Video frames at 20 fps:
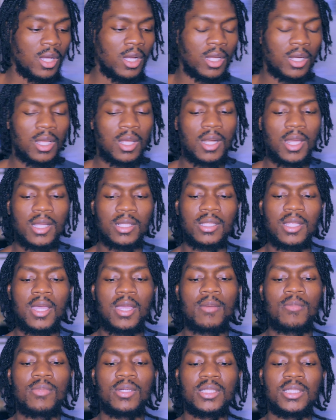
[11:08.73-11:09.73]
And not like
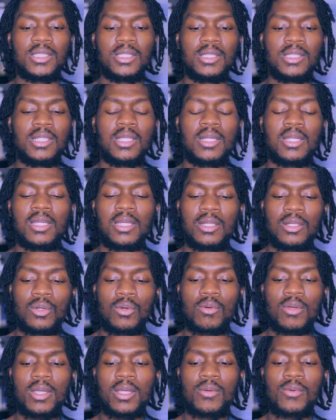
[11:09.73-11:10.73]
that, but she did it in a
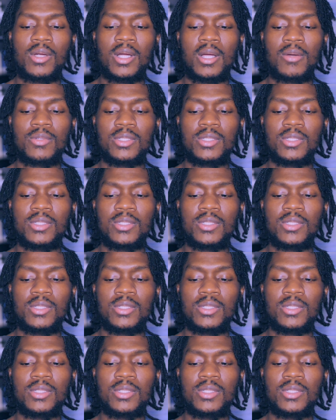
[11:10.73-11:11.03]
way where I